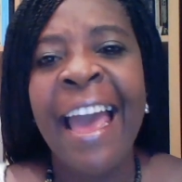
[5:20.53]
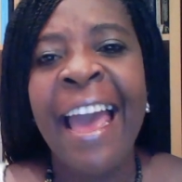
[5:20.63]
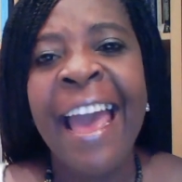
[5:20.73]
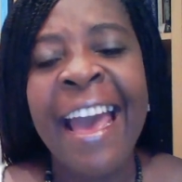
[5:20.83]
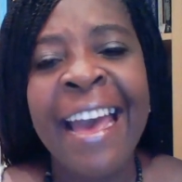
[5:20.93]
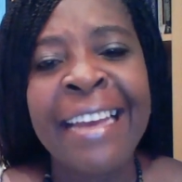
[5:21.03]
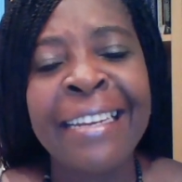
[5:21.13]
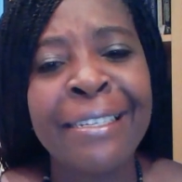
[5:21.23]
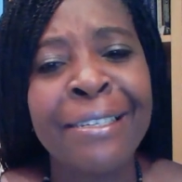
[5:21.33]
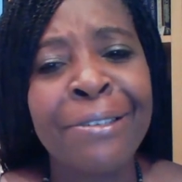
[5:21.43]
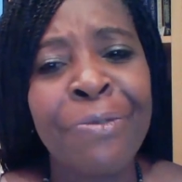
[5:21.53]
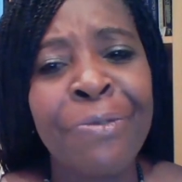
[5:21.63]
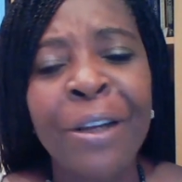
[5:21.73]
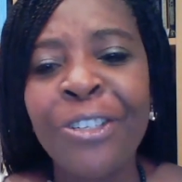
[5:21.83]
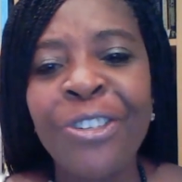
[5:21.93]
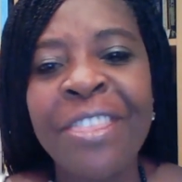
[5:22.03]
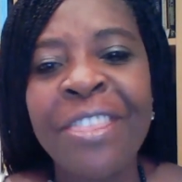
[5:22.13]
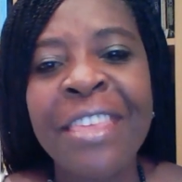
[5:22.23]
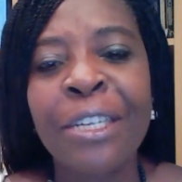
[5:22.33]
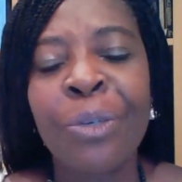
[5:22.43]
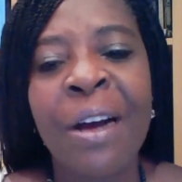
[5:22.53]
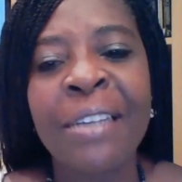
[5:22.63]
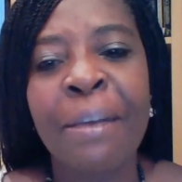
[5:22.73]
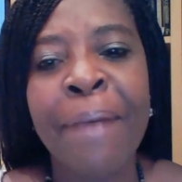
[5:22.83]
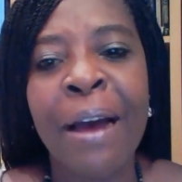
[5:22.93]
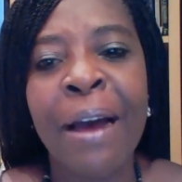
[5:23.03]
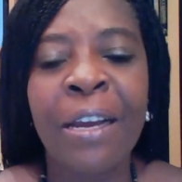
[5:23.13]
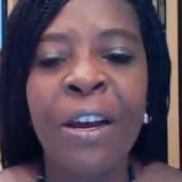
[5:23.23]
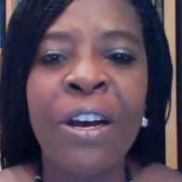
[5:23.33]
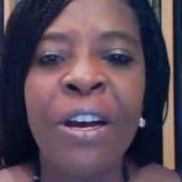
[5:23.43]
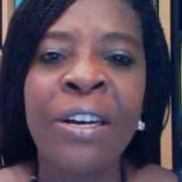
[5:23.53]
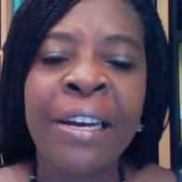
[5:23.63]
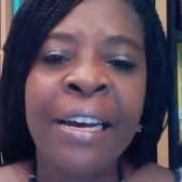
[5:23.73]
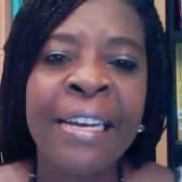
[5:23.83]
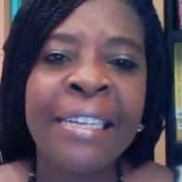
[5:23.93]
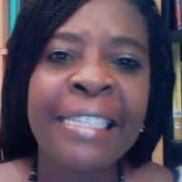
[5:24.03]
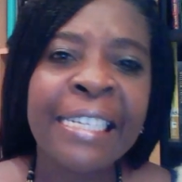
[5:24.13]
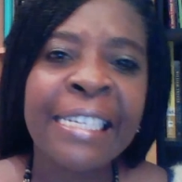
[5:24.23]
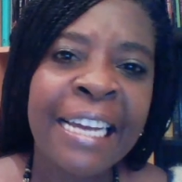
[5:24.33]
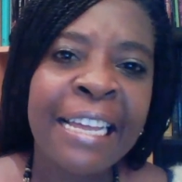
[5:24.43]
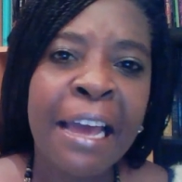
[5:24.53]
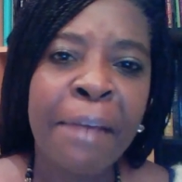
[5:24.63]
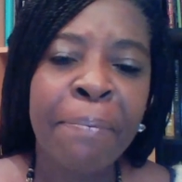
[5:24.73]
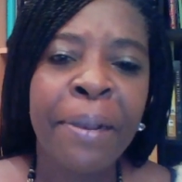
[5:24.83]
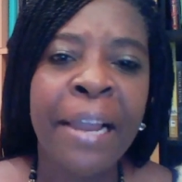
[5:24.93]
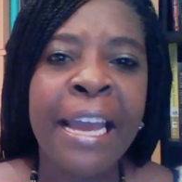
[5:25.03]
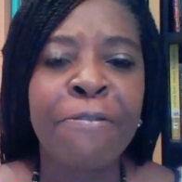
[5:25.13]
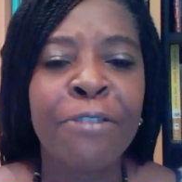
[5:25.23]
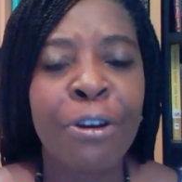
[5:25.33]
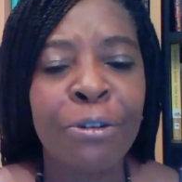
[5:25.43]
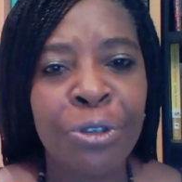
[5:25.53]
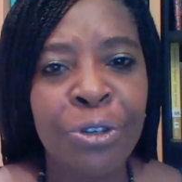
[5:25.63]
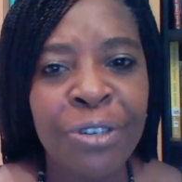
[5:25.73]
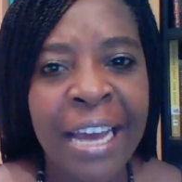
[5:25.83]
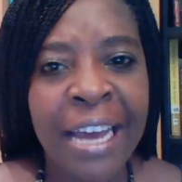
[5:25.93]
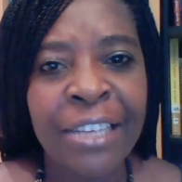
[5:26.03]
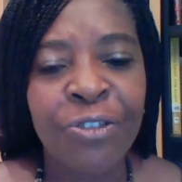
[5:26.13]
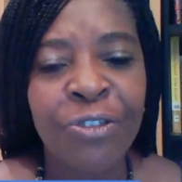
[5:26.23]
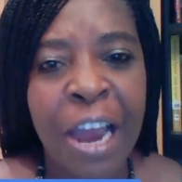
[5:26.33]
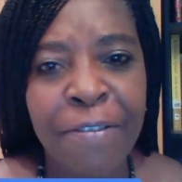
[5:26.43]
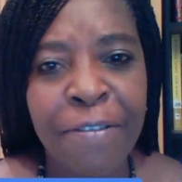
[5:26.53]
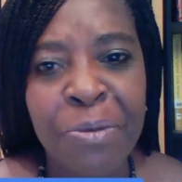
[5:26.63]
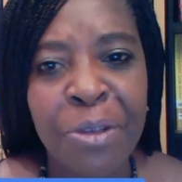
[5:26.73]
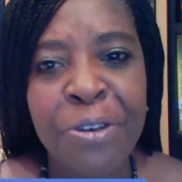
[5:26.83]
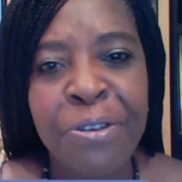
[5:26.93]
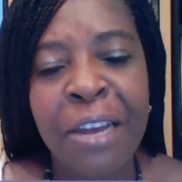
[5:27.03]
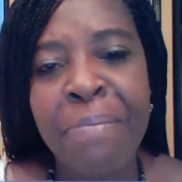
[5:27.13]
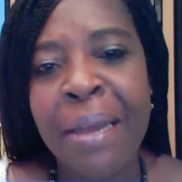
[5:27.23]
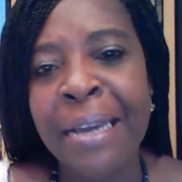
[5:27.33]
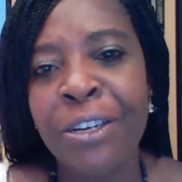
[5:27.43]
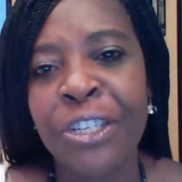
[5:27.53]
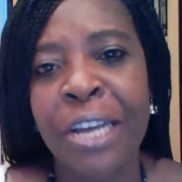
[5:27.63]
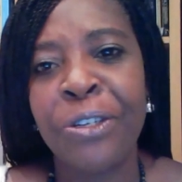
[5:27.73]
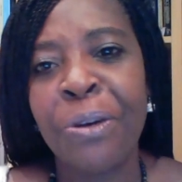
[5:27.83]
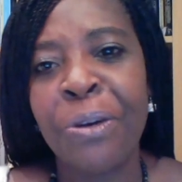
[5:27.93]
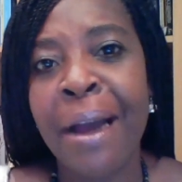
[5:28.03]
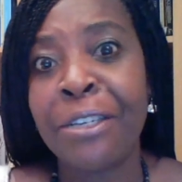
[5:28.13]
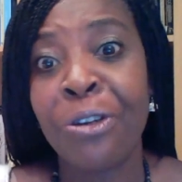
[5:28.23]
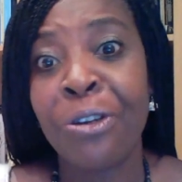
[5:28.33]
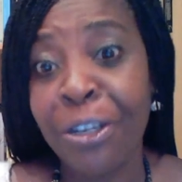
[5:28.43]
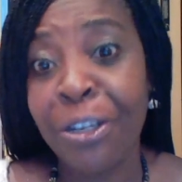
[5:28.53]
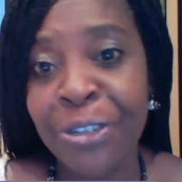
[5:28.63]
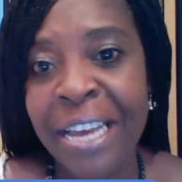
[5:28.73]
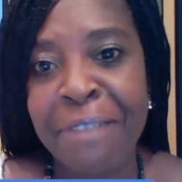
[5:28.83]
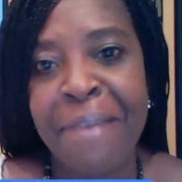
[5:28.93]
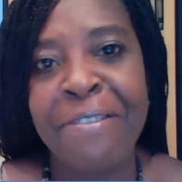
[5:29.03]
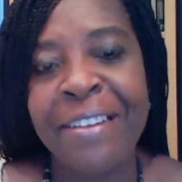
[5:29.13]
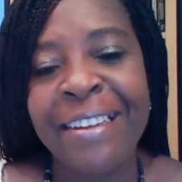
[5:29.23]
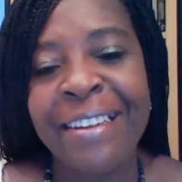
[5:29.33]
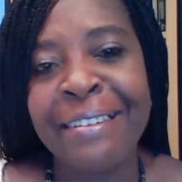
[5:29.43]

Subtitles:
And what do you think it was about her sitting in that plane for those 2 days traveling with you that made her change her mind not to get married?